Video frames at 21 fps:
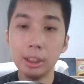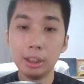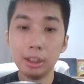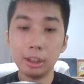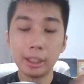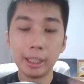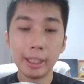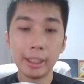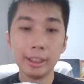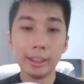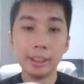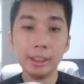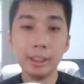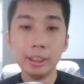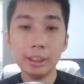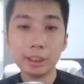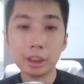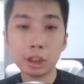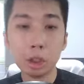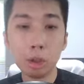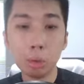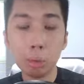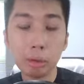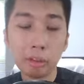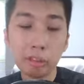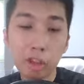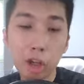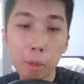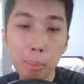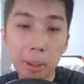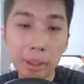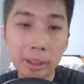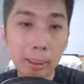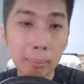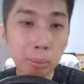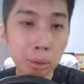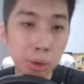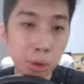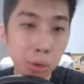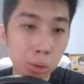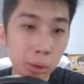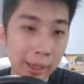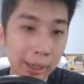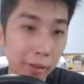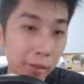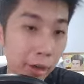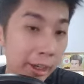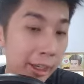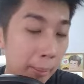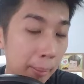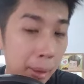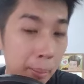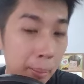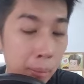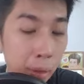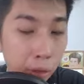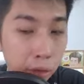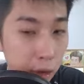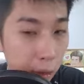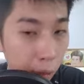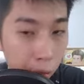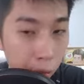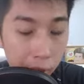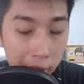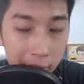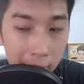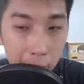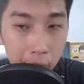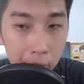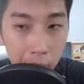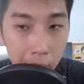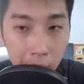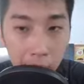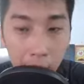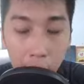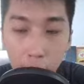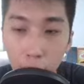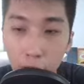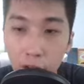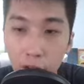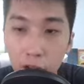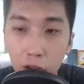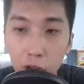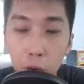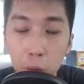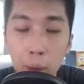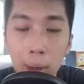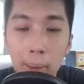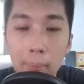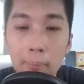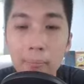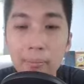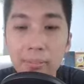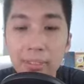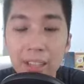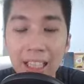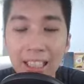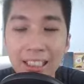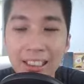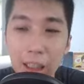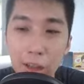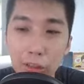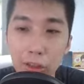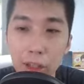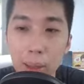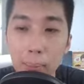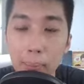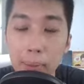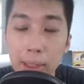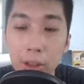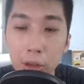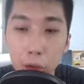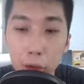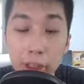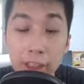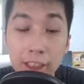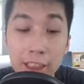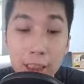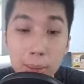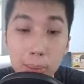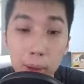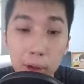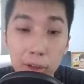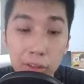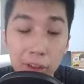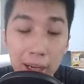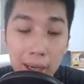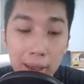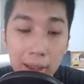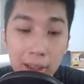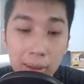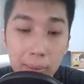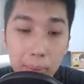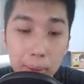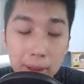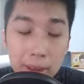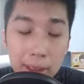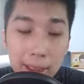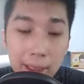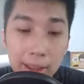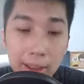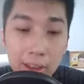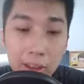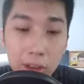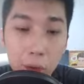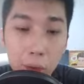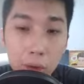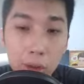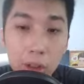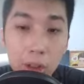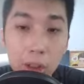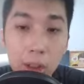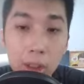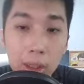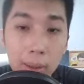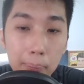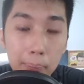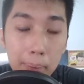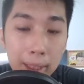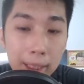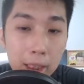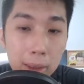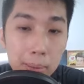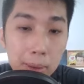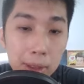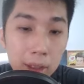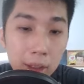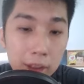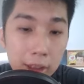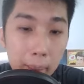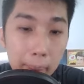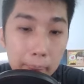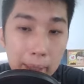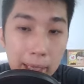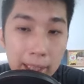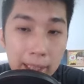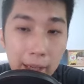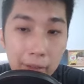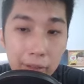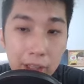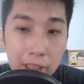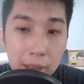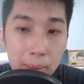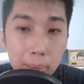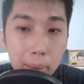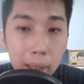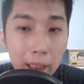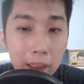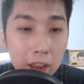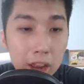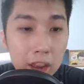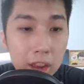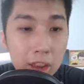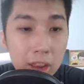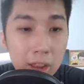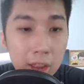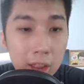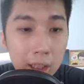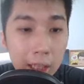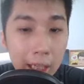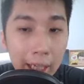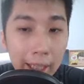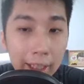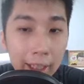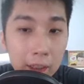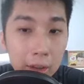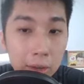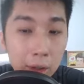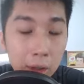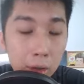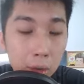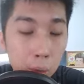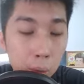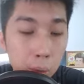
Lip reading: Okay, so we talked about TEMBUSU and Grand Diamond both sold really, really well. Continuum suffered a bit, 26.5% sold, but that's because their PSF is much higher as well.